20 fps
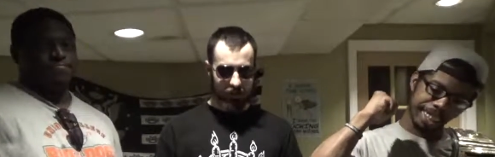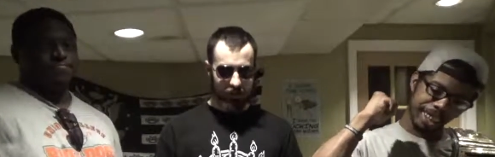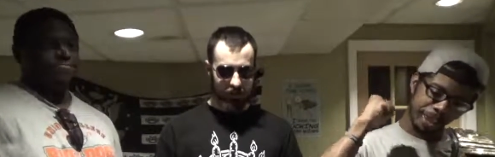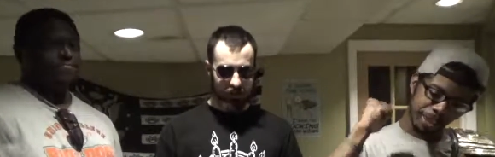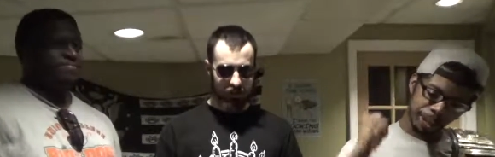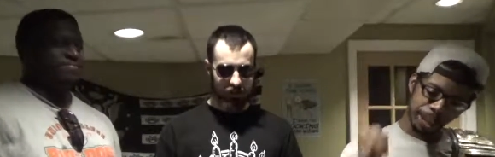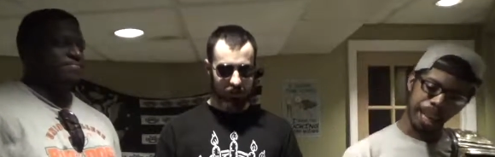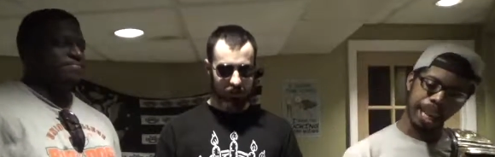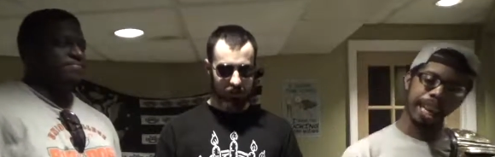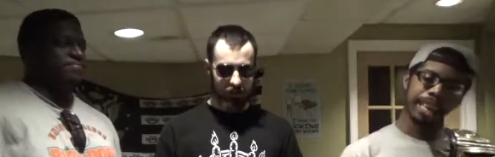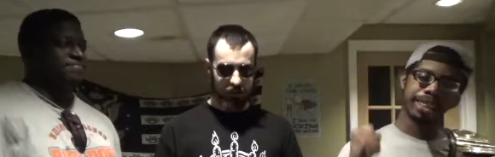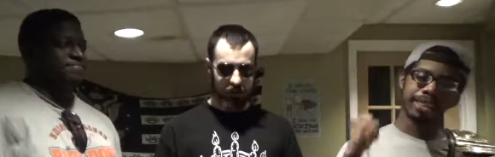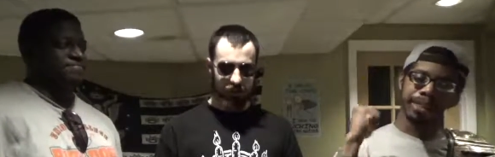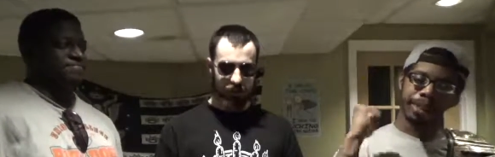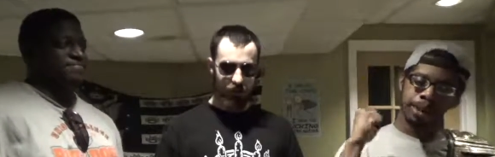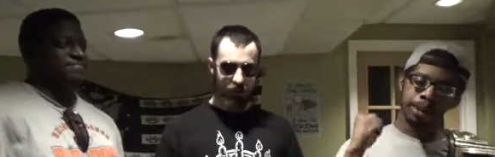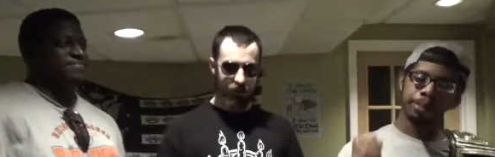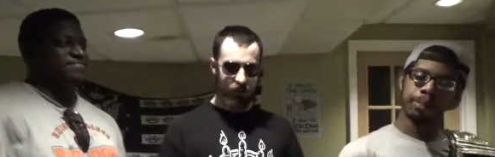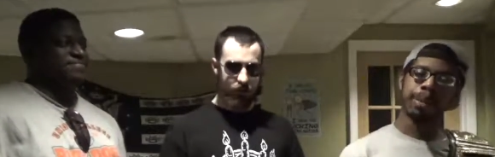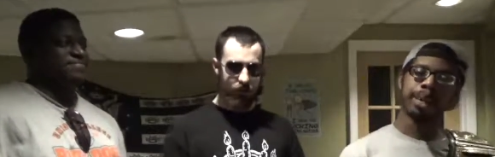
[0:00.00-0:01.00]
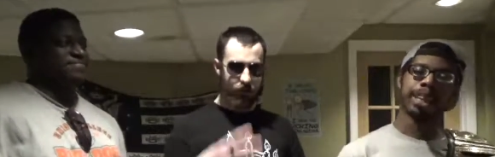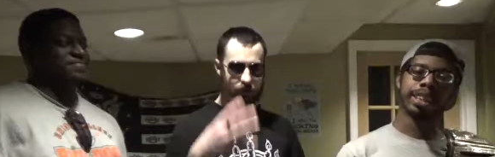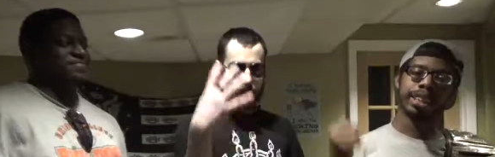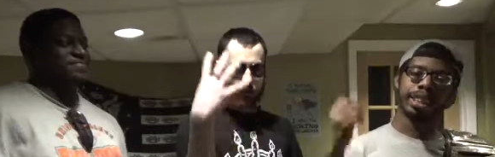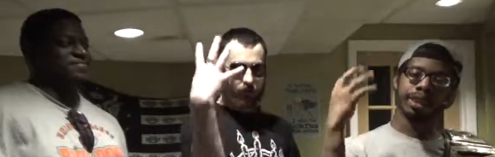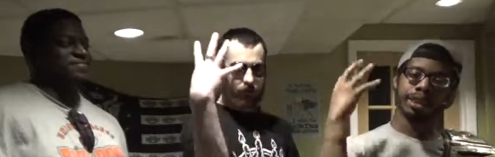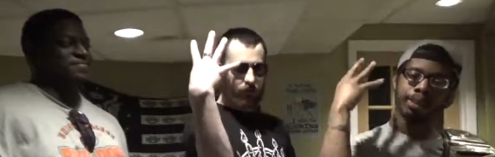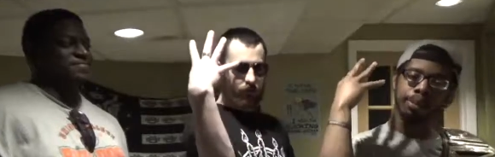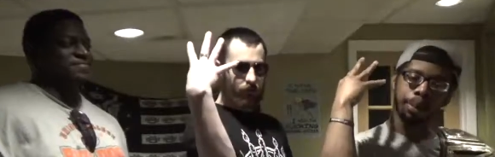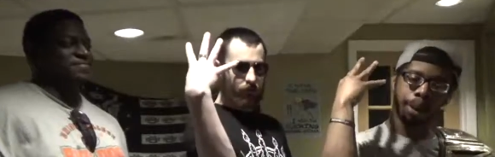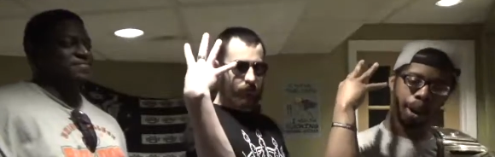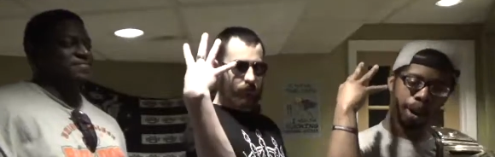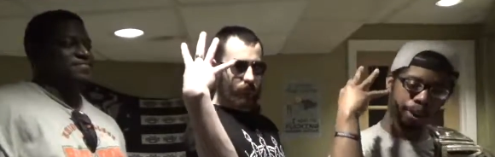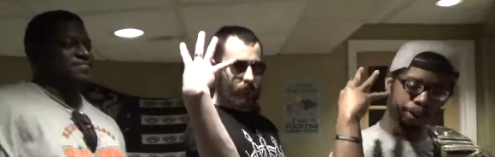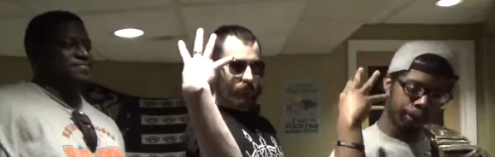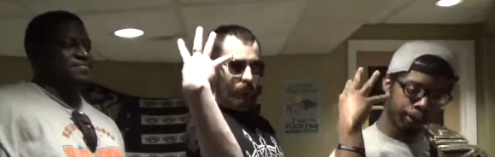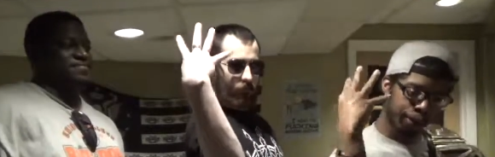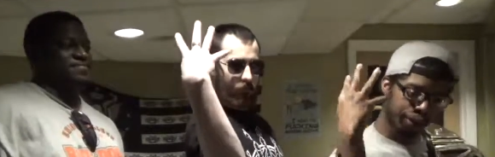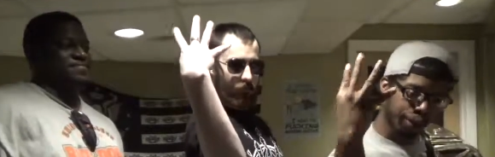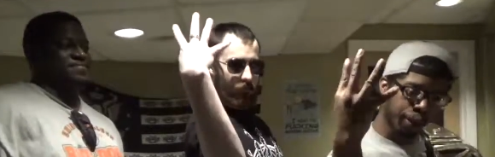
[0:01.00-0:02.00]
Speaker 1: Okada Omega
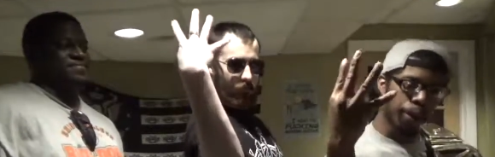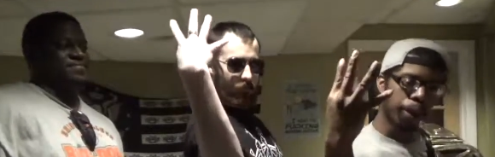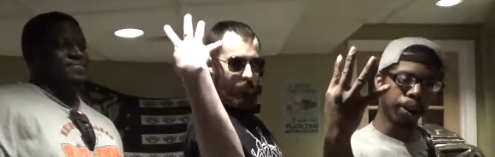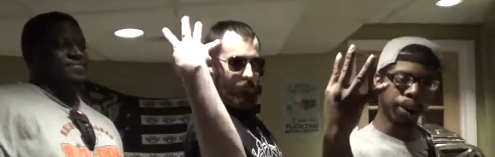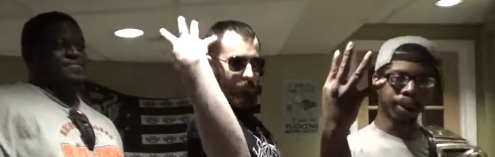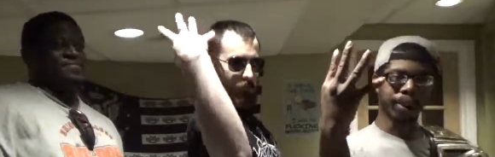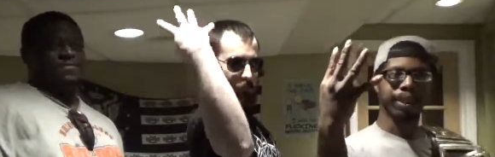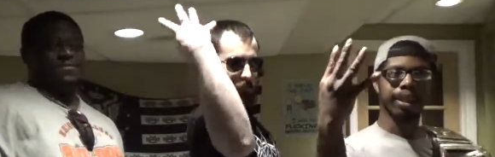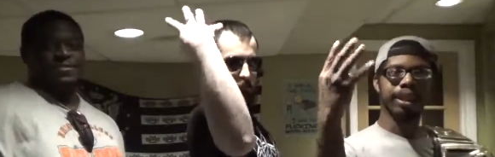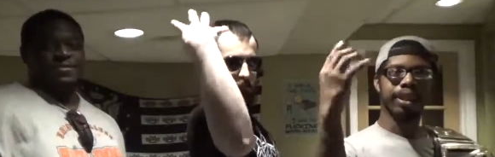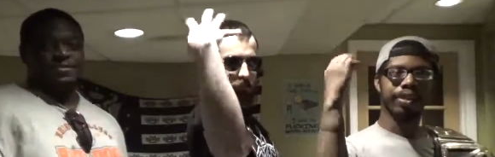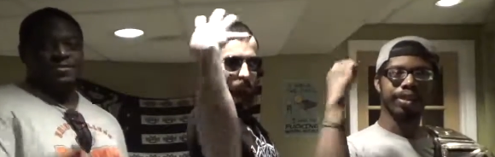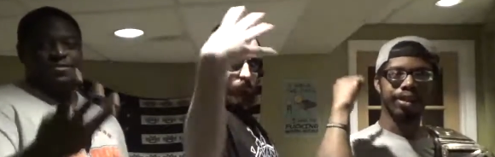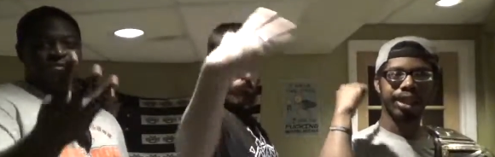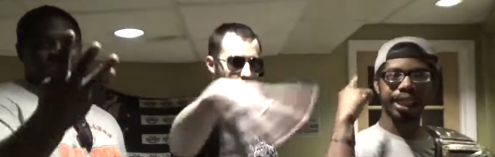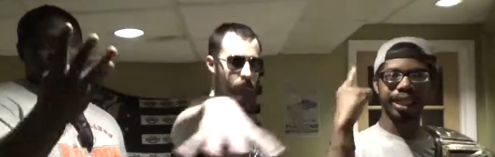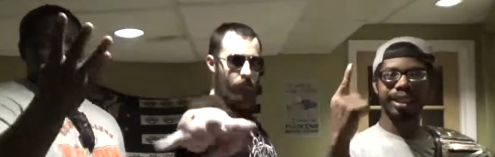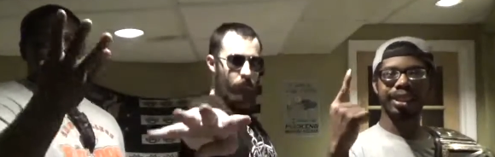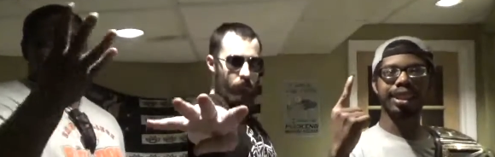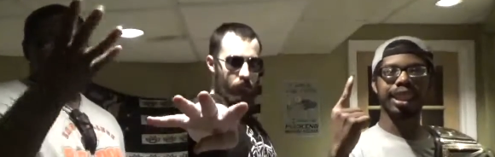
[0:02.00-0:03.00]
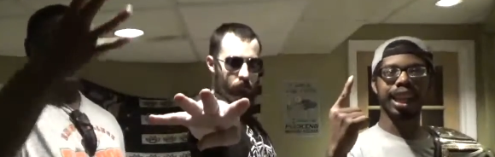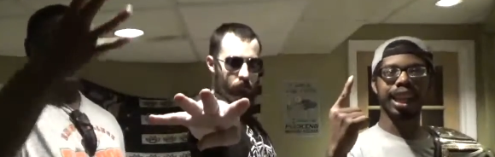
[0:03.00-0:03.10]
Part 4. This